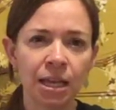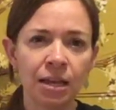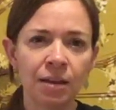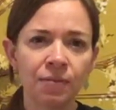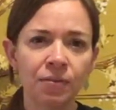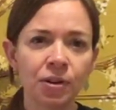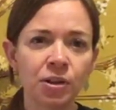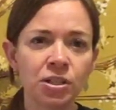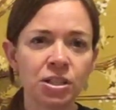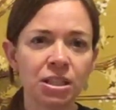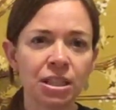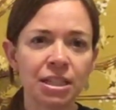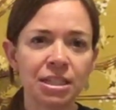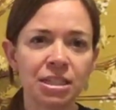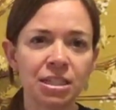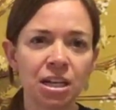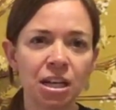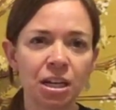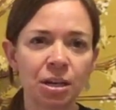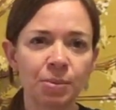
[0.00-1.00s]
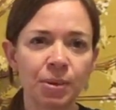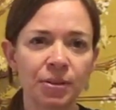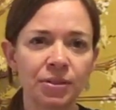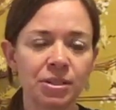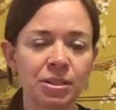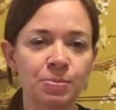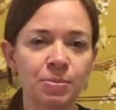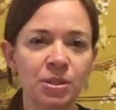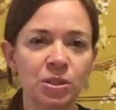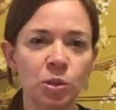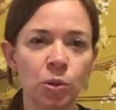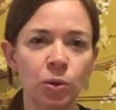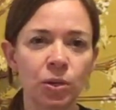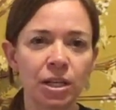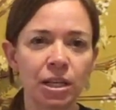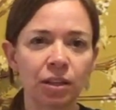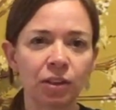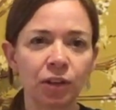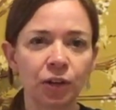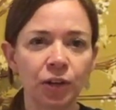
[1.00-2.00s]
First, let's talk about the
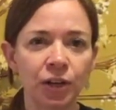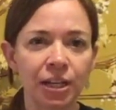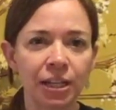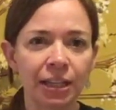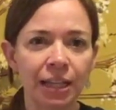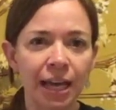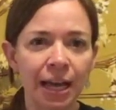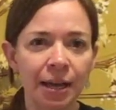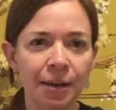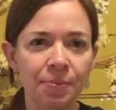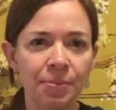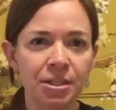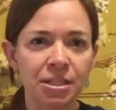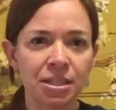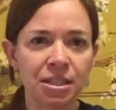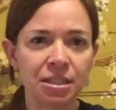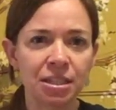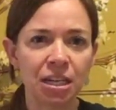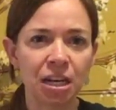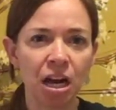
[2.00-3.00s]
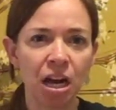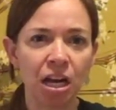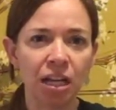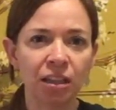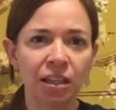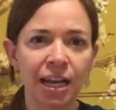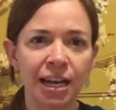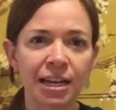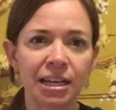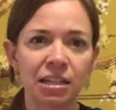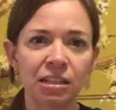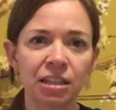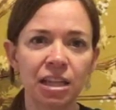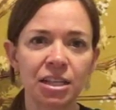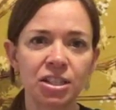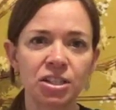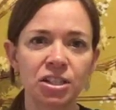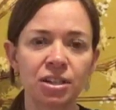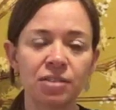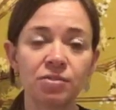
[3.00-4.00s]
Smithsonian Learning Lab. This is an online
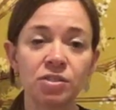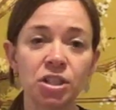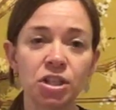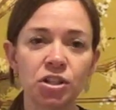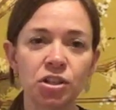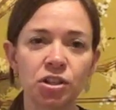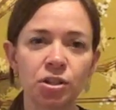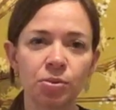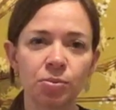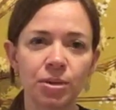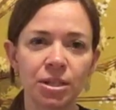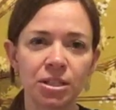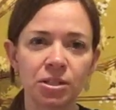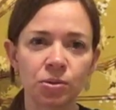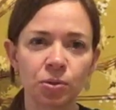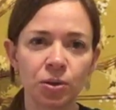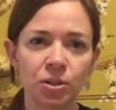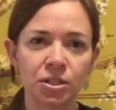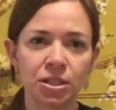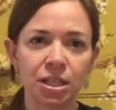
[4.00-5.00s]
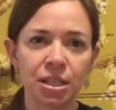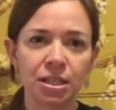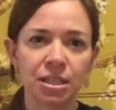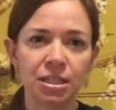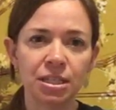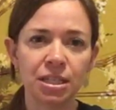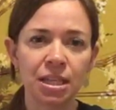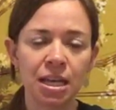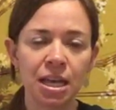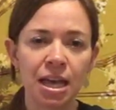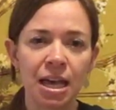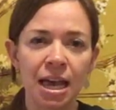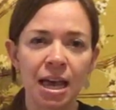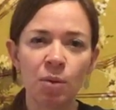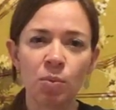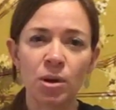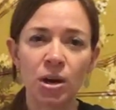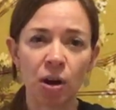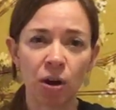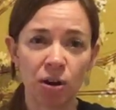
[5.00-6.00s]
collection of digital resources.
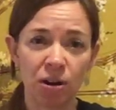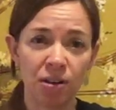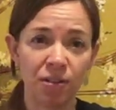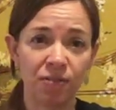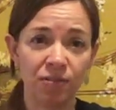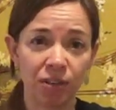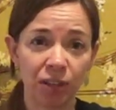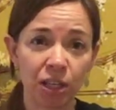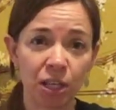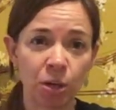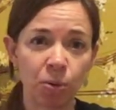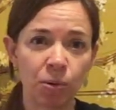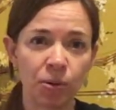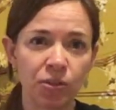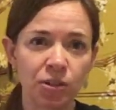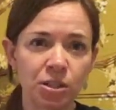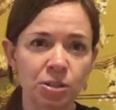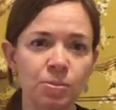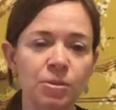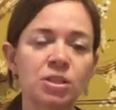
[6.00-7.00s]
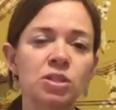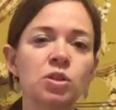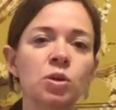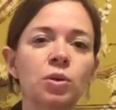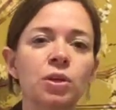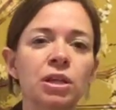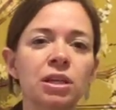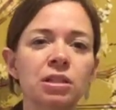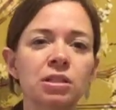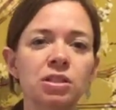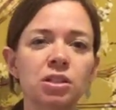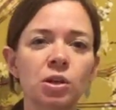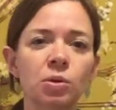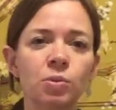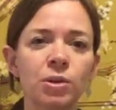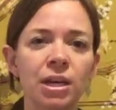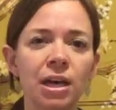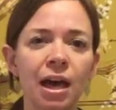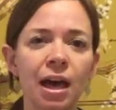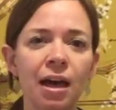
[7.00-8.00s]
We are an affiliate with the Smithsonian, so
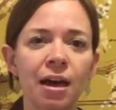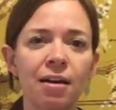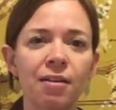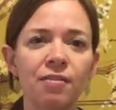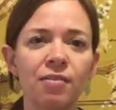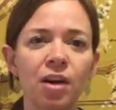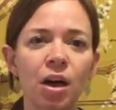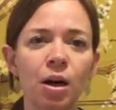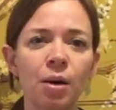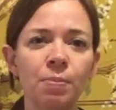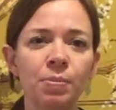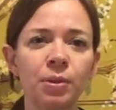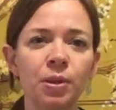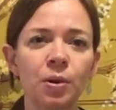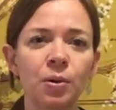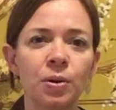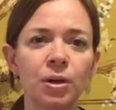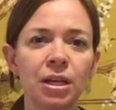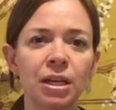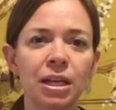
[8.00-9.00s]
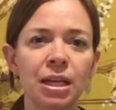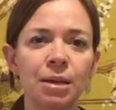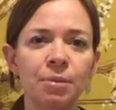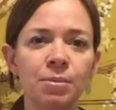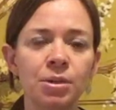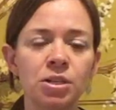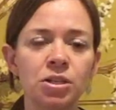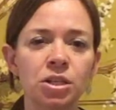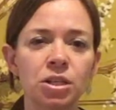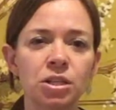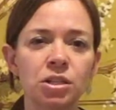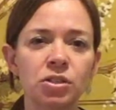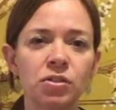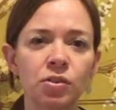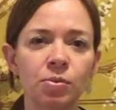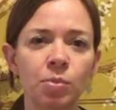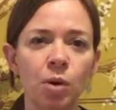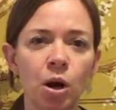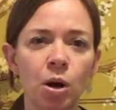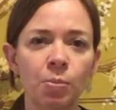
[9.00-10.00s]
we have uploaded images
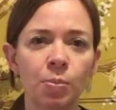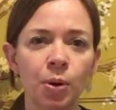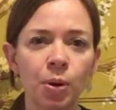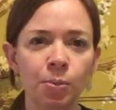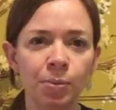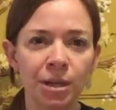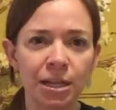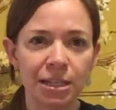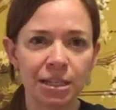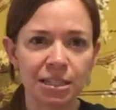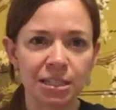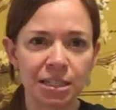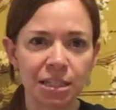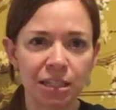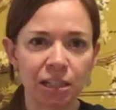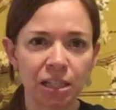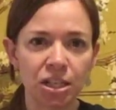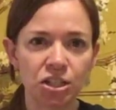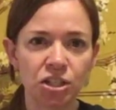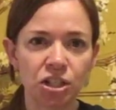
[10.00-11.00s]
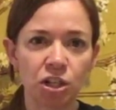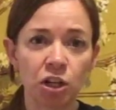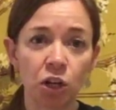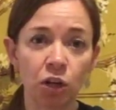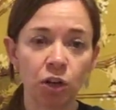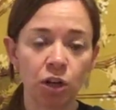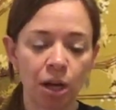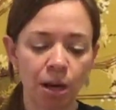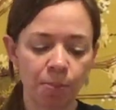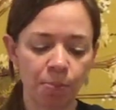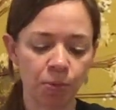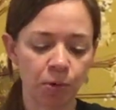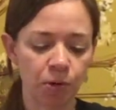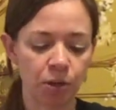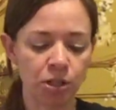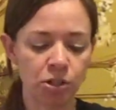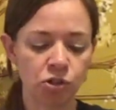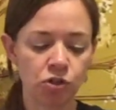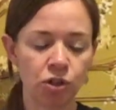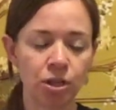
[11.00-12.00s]
from our permanent installation called
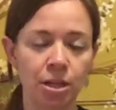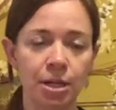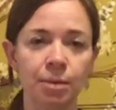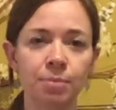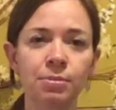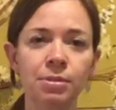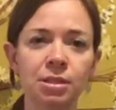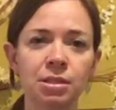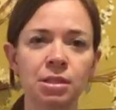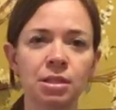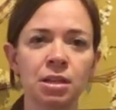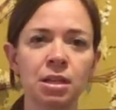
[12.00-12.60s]
Uprooted Dreams.